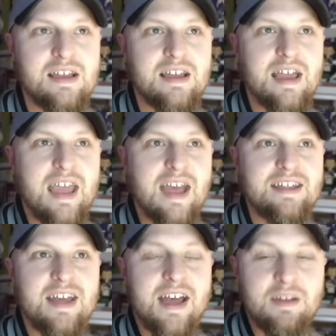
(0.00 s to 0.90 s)

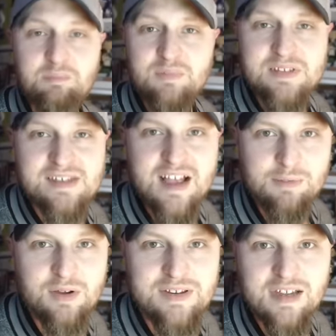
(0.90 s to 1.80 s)
And uh, let's talk
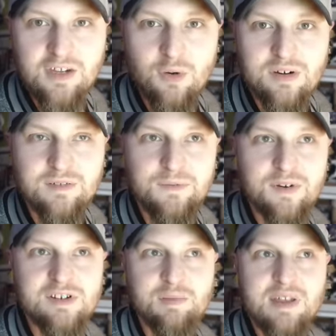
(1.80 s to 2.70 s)
about Nick Gordon
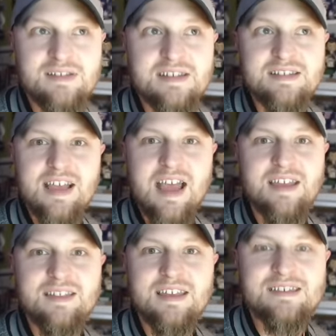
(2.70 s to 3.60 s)
first because he's a guy
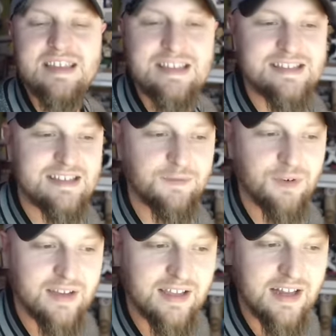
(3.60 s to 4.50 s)
I think it's easy to
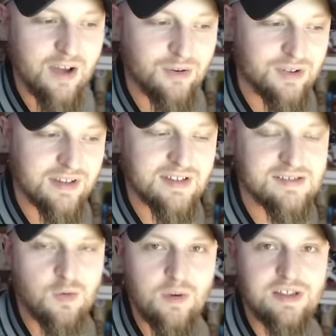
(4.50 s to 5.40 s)
forget how good his
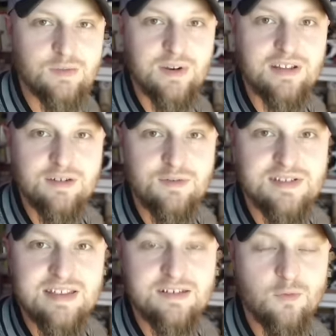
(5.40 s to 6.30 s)
2022
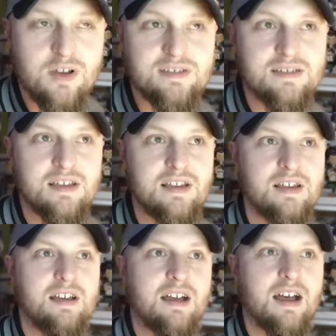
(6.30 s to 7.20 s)
season was.
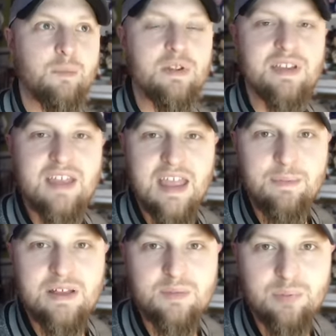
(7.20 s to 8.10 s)
Um, really
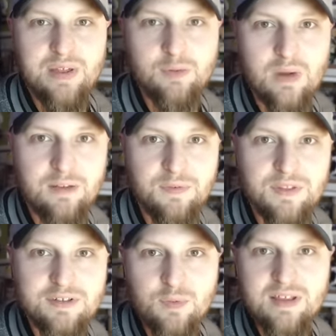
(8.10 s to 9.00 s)
came in and played well for
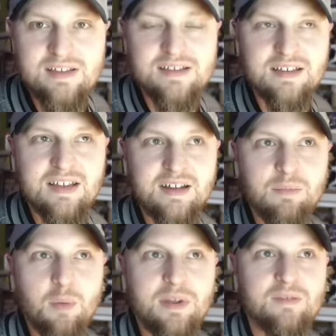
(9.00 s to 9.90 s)
the Twins in, in a
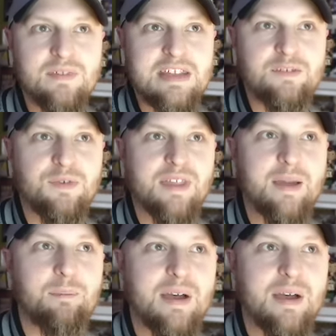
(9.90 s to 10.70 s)
moment of need for them.